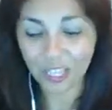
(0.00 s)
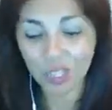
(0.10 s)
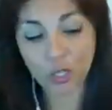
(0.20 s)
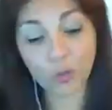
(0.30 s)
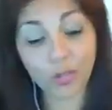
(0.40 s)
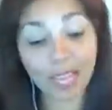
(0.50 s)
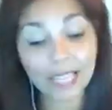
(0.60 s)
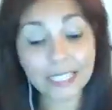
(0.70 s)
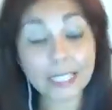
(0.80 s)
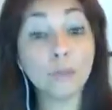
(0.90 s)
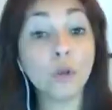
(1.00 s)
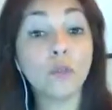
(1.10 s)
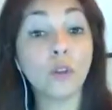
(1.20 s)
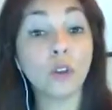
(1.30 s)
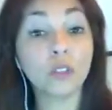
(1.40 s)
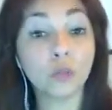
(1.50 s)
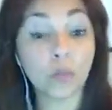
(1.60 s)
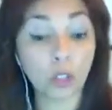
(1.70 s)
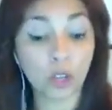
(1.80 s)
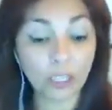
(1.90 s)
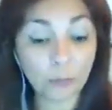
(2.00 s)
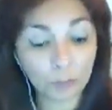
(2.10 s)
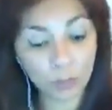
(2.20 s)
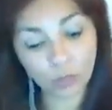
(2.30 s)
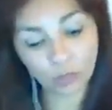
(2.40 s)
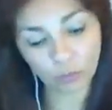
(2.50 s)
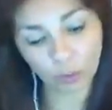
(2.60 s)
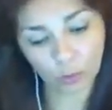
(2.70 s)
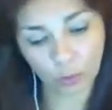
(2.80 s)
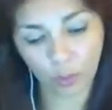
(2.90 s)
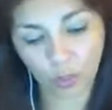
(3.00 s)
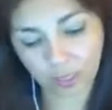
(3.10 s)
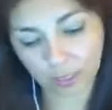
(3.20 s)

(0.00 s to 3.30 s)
So let's move on to another beautiful book.